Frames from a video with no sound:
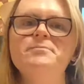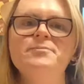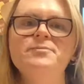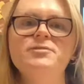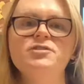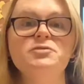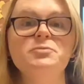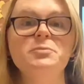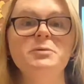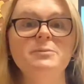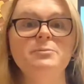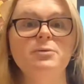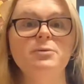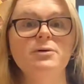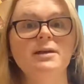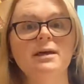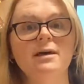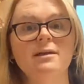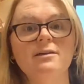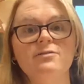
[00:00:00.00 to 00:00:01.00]
Just want to
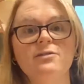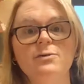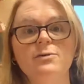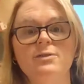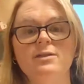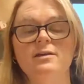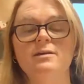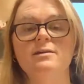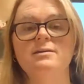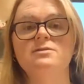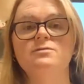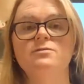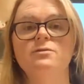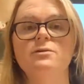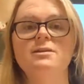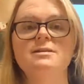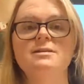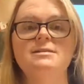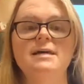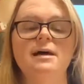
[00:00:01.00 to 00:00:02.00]
point out a few things
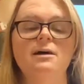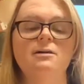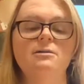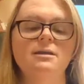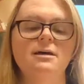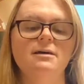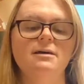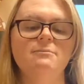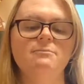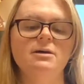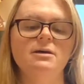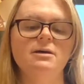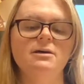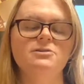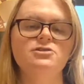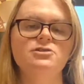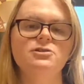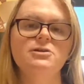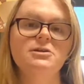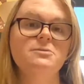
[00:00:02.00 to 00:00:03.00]
for this outline
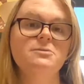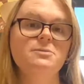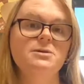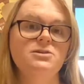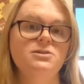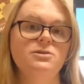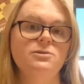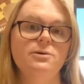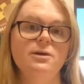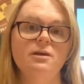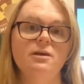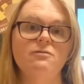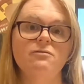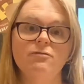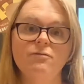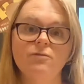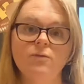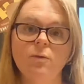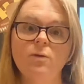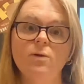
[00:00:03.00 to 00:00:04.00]
because you're going to be doing it
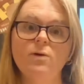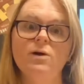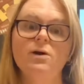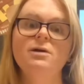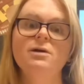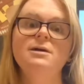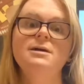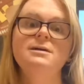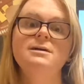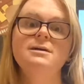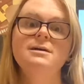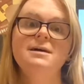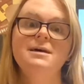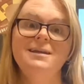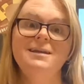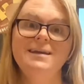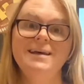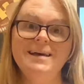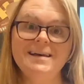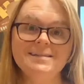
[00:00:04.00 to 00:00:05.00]
for
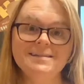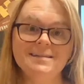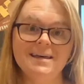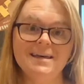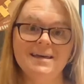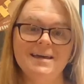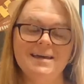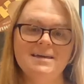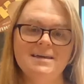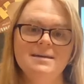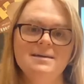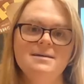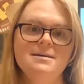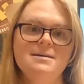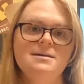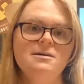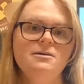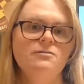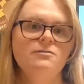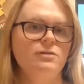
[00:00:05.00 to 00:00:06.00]
an essay
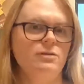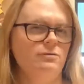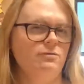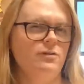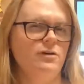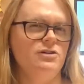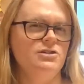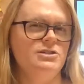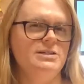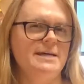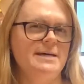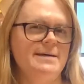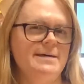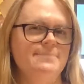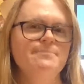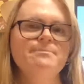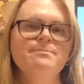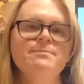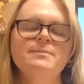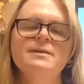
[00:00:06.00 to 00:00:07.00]
for the first
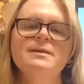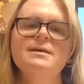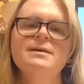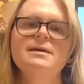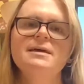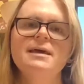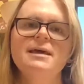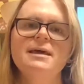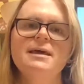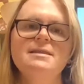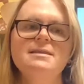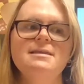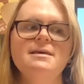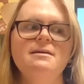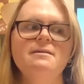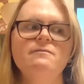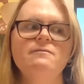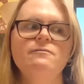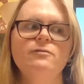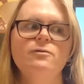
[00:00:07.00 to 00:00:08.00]
time. And
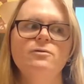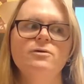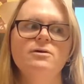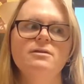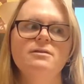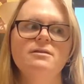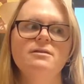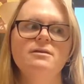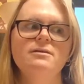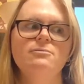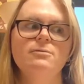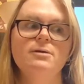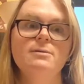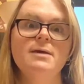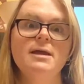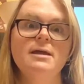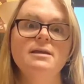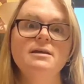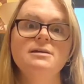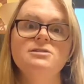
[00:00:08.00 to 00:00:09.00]
then for the
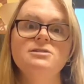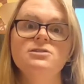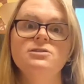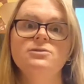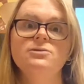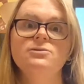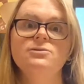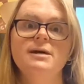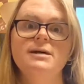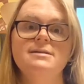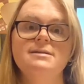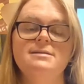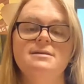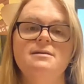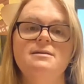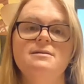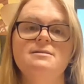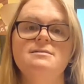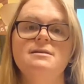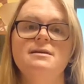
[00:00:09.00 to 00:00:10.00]
remaining 2
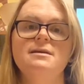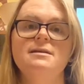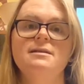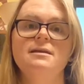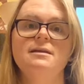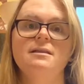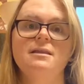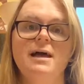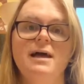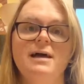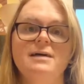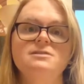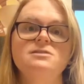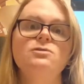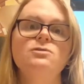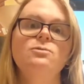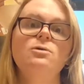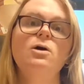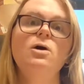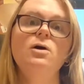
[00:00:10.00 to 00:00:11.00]
essays in the
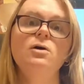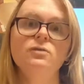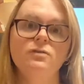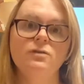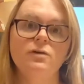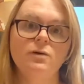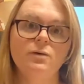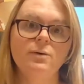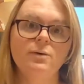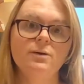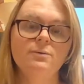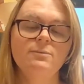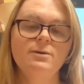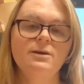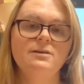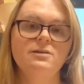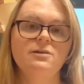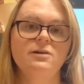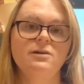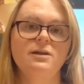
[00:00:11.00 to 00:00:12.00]
class, you will also
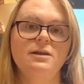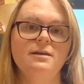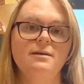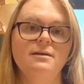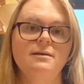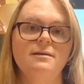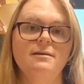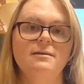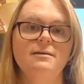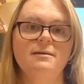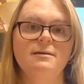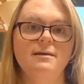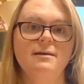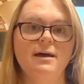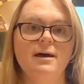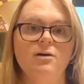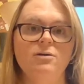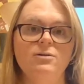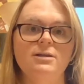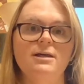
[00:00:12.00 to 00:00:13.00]
be turning in an
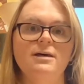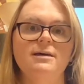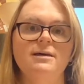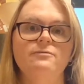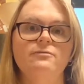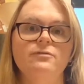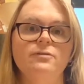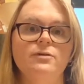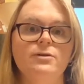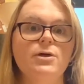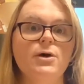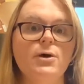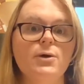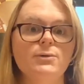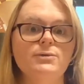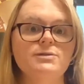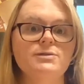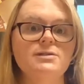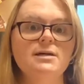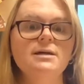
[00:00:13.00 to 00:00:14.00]
outline for
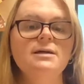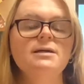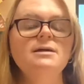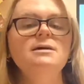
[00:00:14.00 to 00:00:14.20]
those.